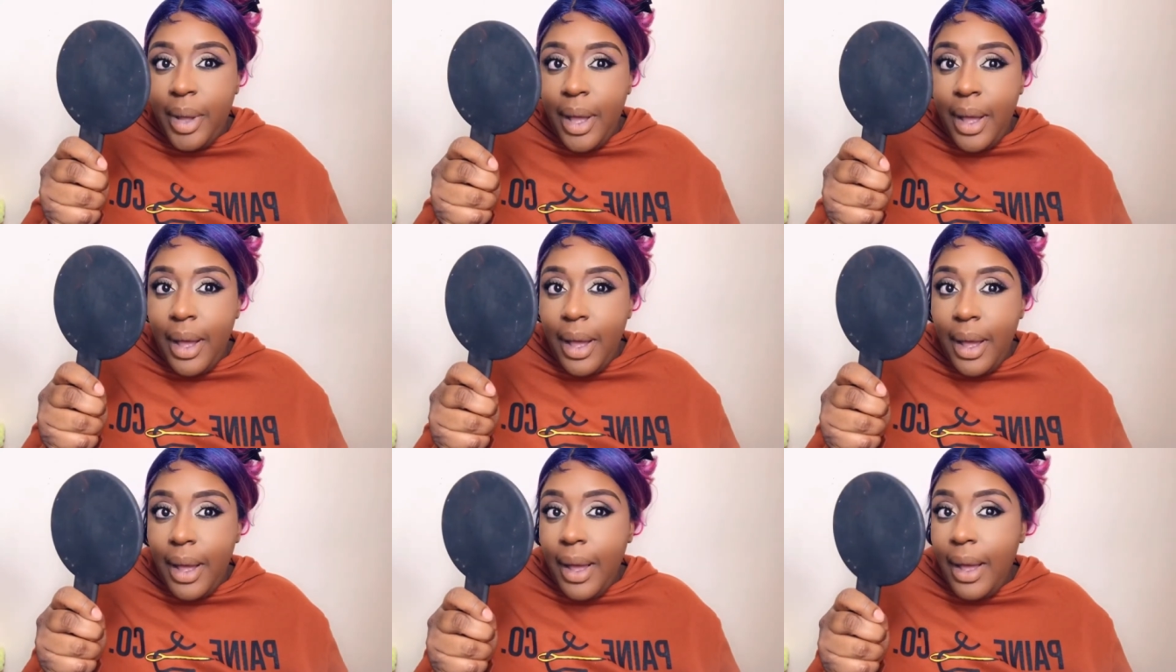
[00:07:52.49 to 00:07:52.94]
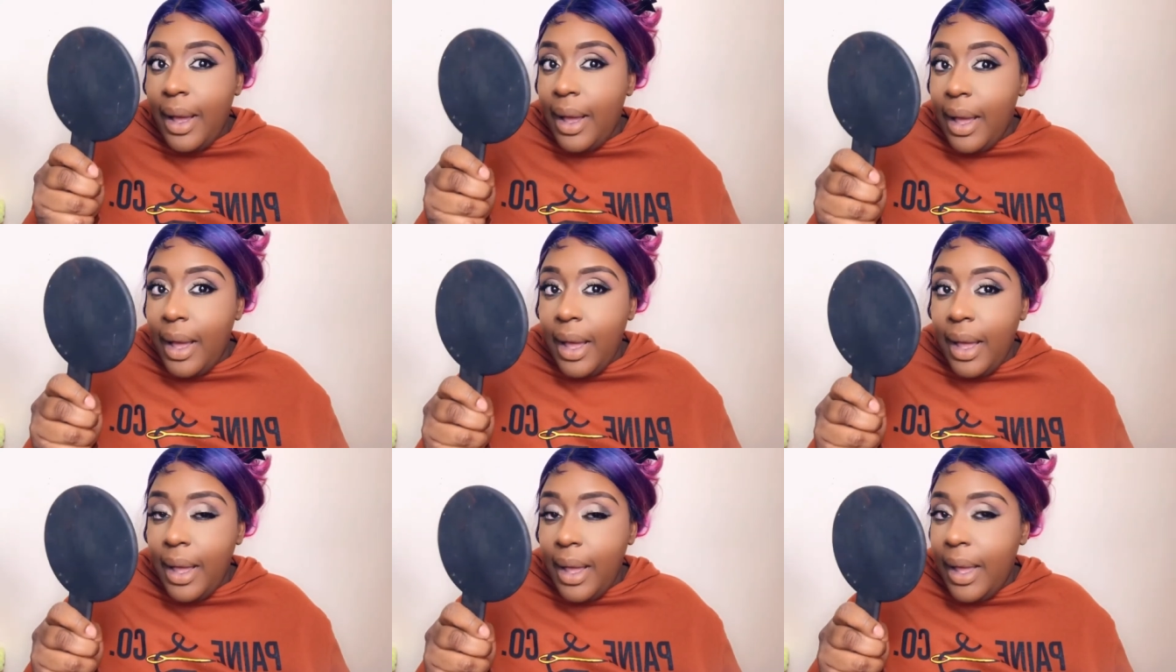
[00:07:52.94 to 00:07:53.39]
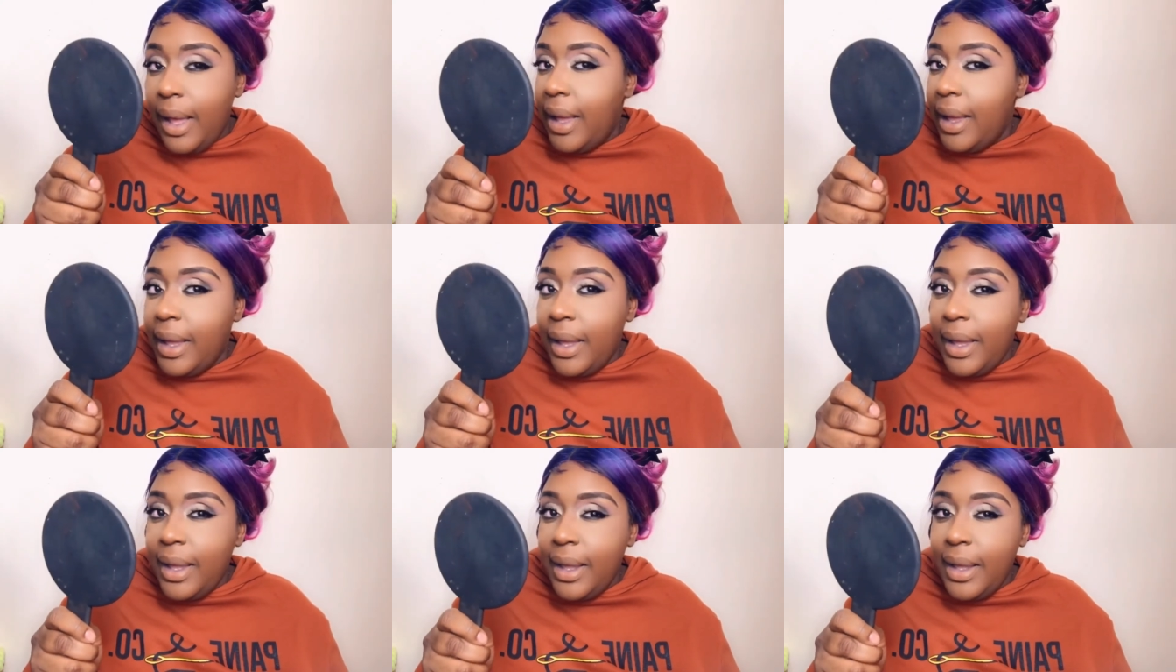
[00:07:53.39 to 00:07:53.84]

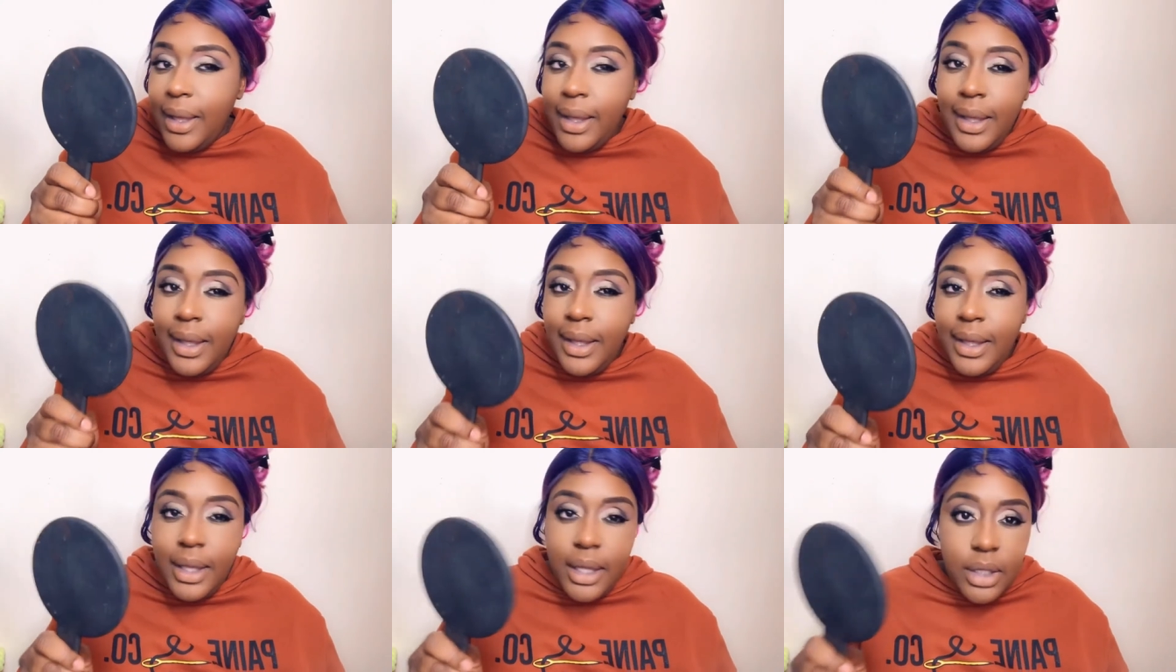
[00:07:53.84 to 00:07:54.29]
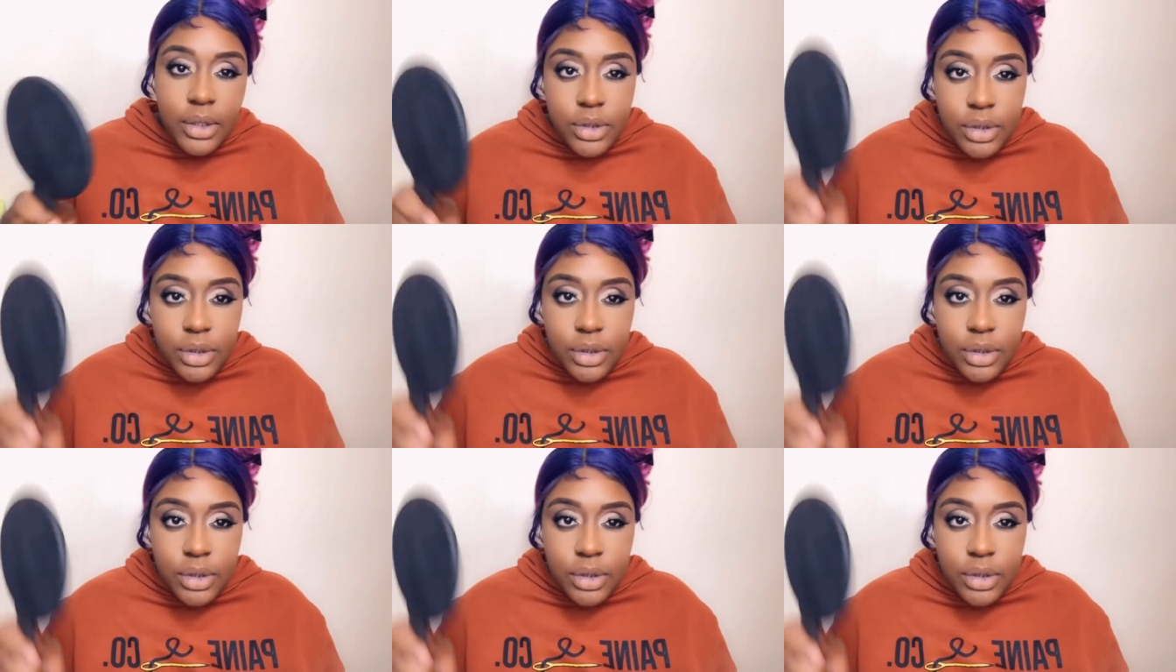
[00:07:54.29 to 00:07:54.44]
I